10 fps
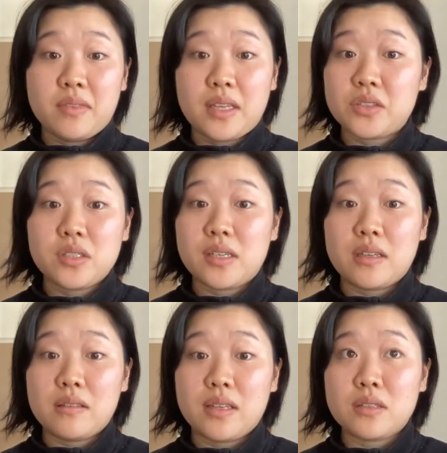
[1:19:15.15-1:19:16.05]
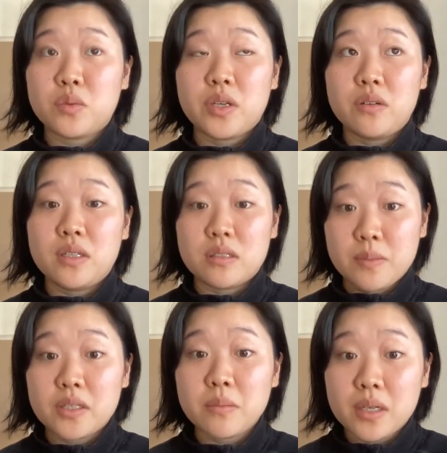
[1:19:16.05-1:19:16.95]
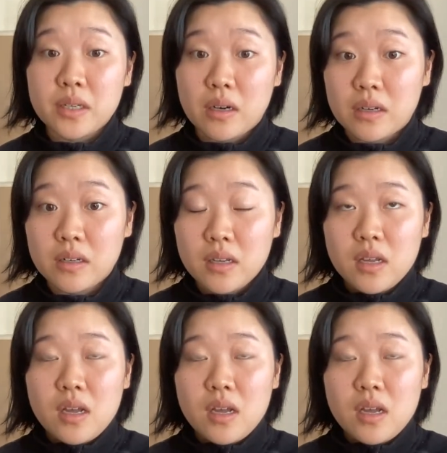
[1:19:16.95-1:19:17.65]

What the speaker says: That's just it. That's what you need to spend your money on.